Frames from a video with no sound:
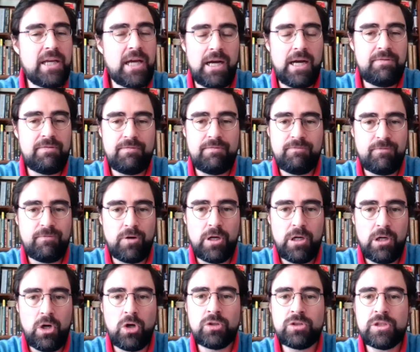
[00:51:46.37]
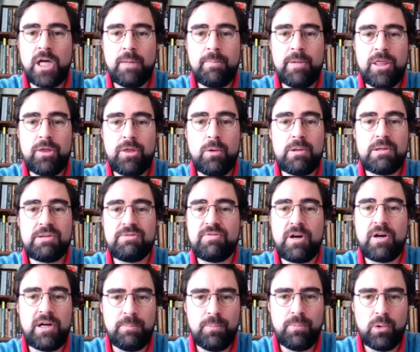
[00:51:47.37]
i've for a long time i thought it's
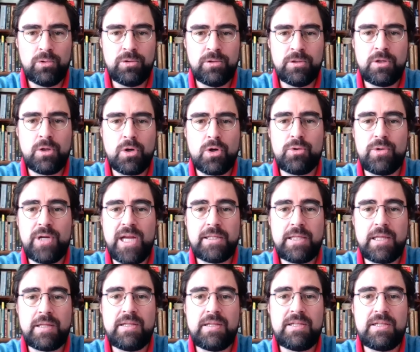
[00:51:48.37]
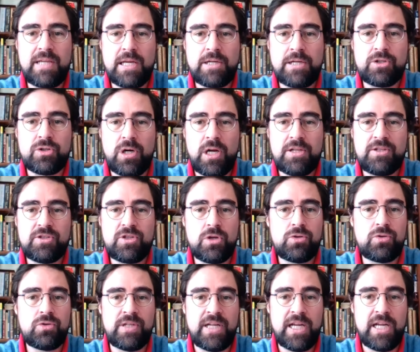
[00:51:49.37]
very important to create a decentralized
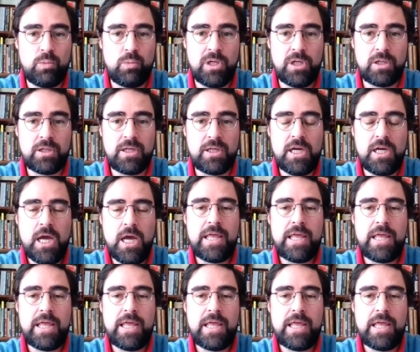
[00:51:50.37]
social network